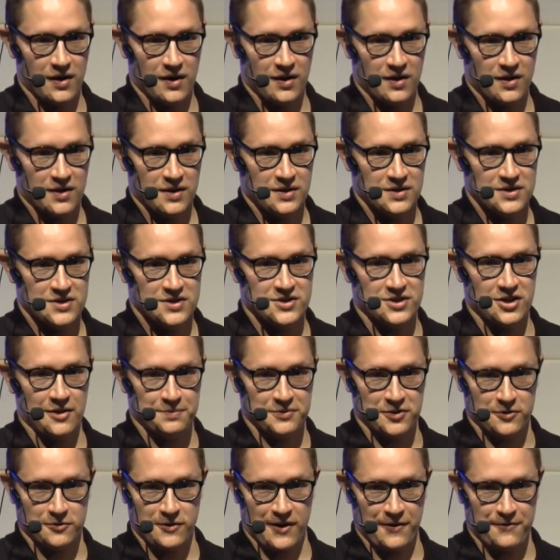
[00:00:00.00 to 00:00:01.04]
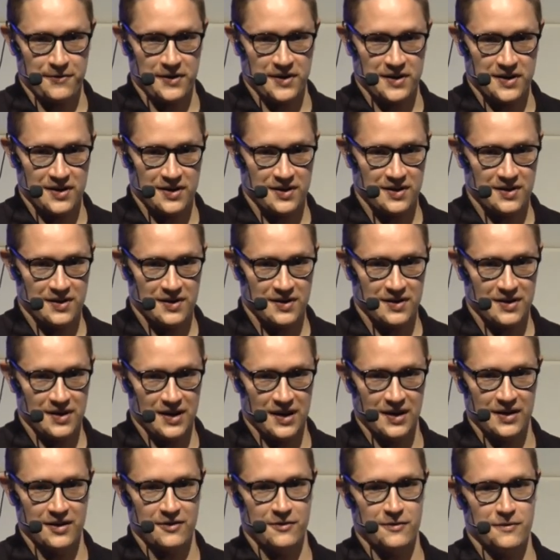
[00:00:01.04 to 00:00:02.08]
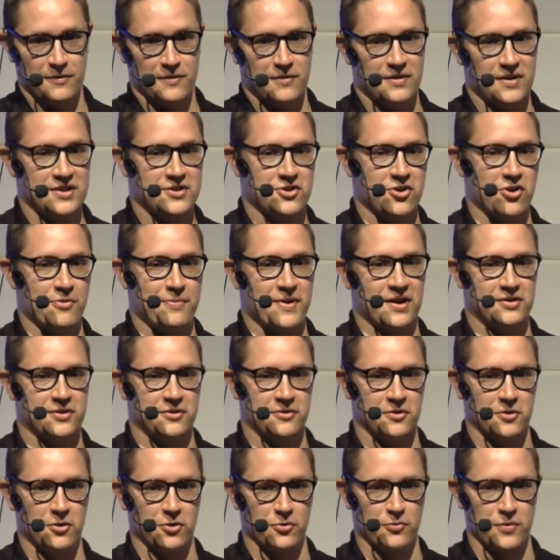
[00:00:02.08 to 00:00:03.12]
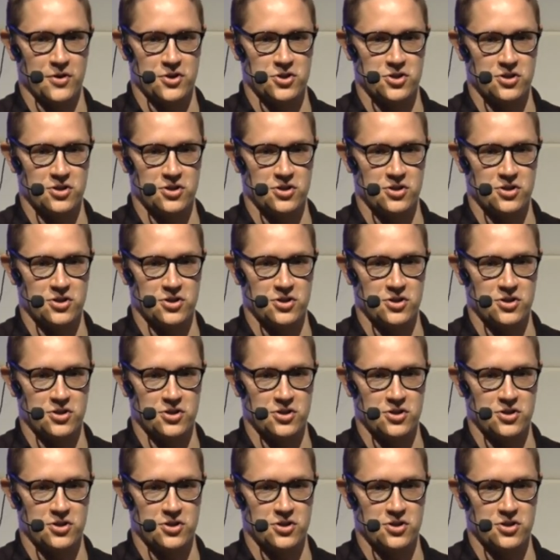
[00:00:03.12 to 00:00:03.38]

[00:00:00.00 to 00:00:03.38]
stop the traffic and let's go back to the old version.